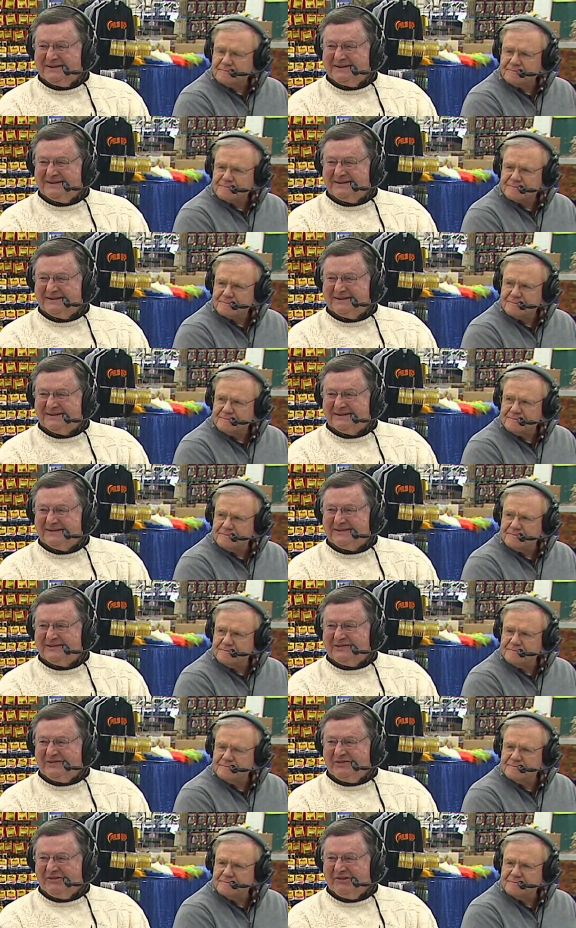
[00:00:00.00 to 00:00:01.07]
Speaker 1: And you, you
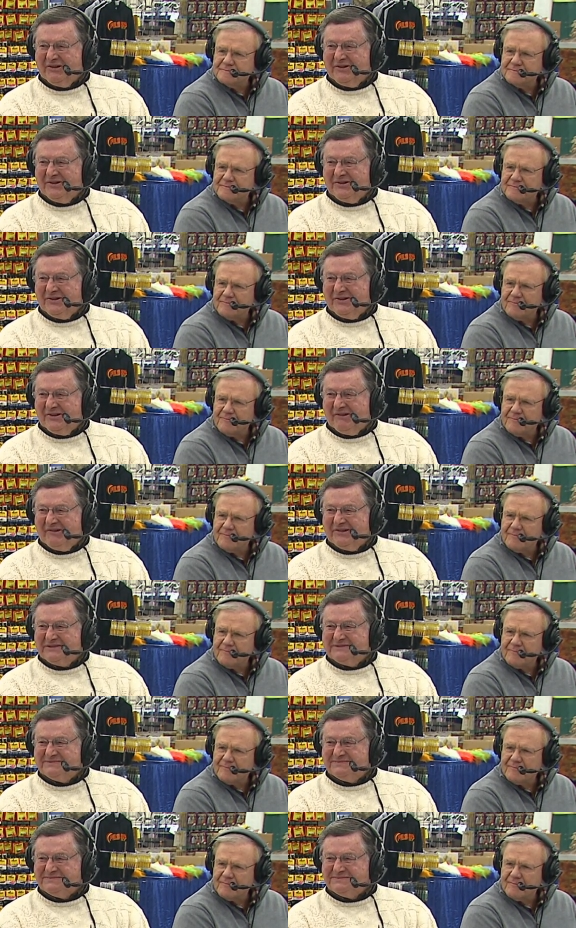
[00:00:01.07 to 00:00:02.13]
have accused me of having the
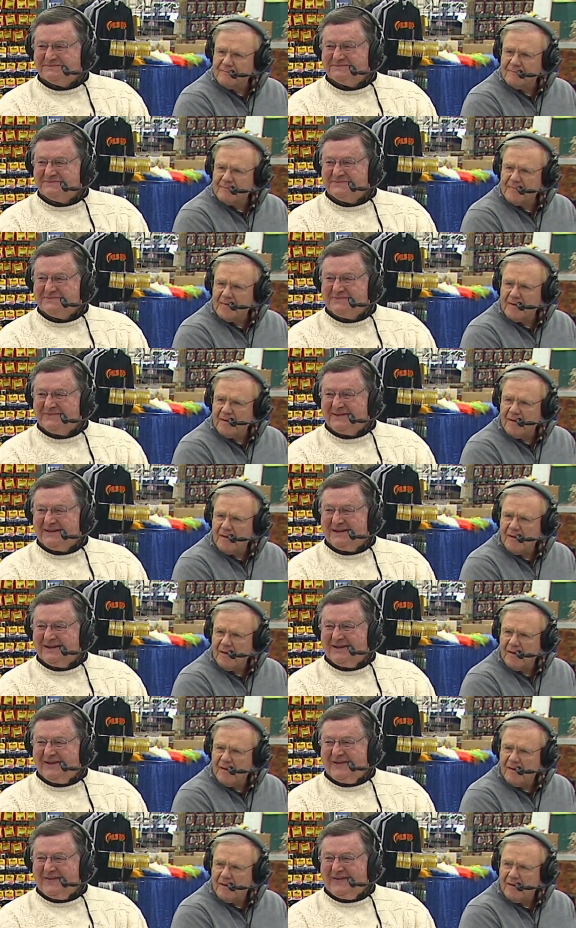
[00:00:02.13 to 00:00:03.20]
best job in the world, and you might
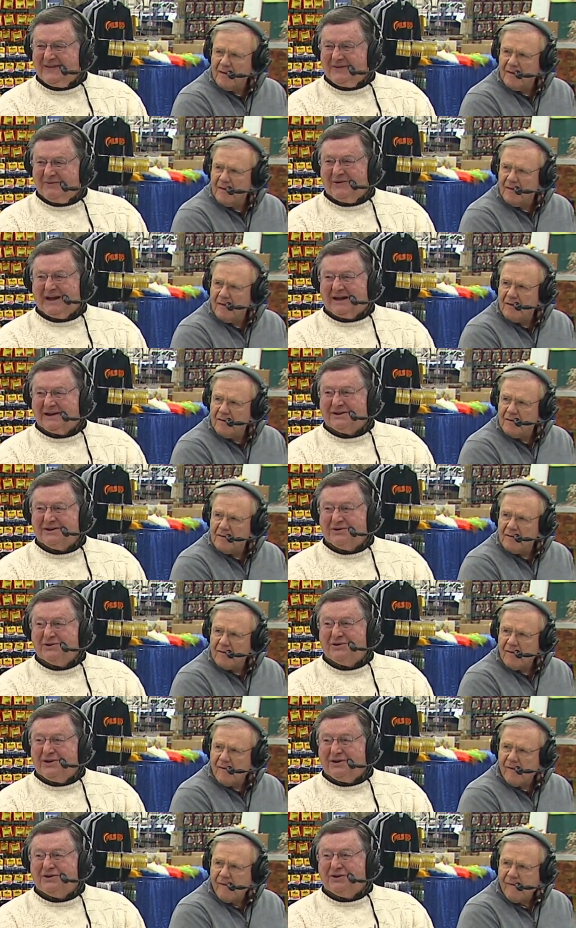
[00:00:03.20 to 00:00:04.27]
be right. Well,
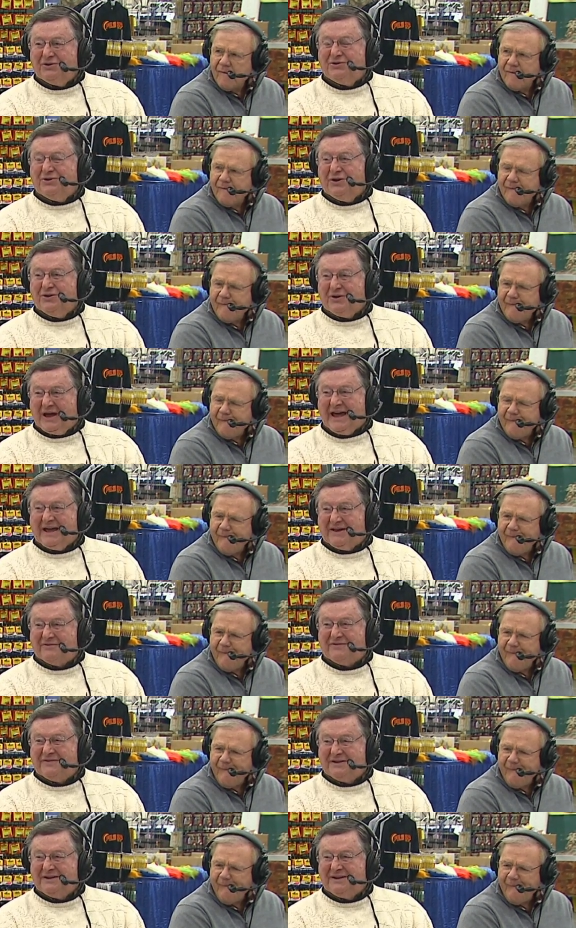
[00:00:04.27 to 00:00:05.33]
you you do have.
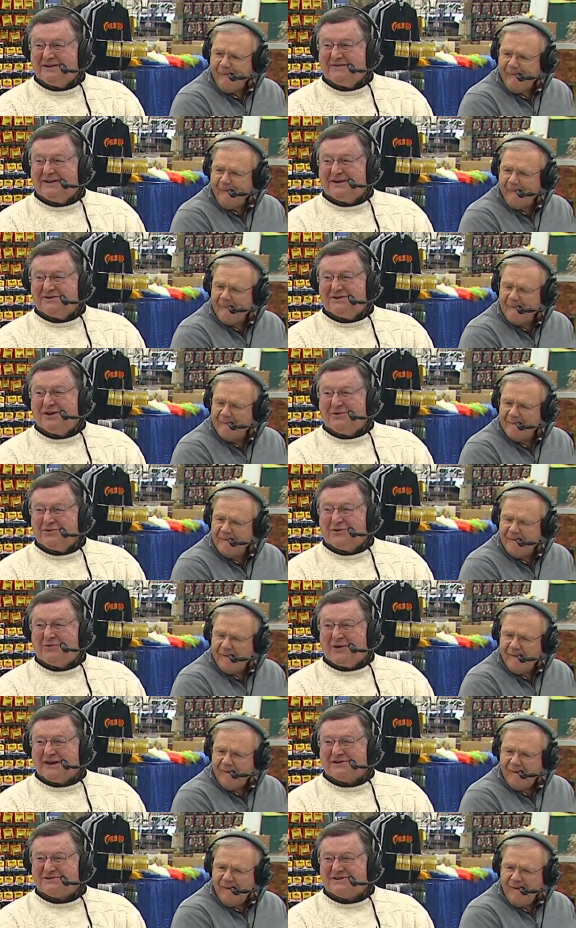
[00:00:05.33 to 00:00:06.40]
Yeah. There's no
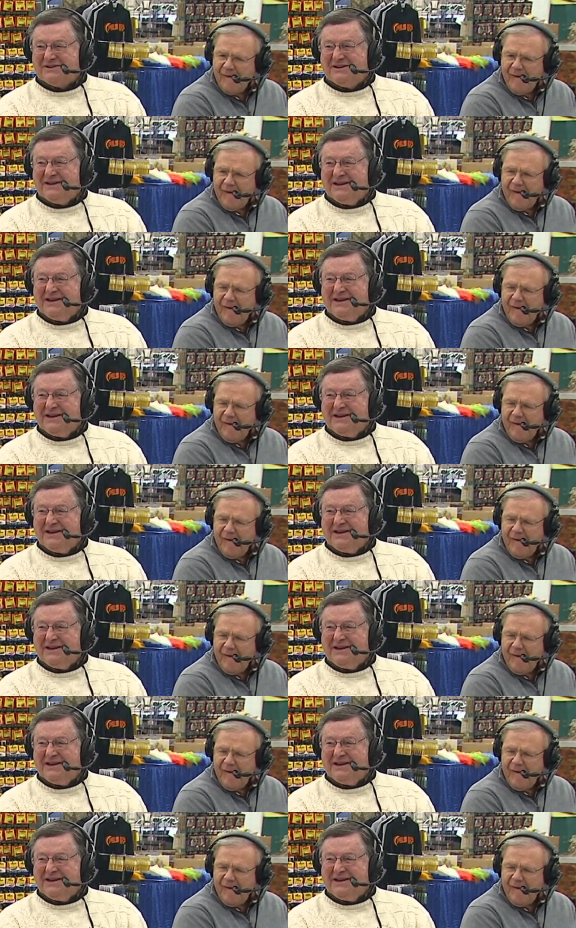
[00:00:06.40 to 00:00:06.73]
question.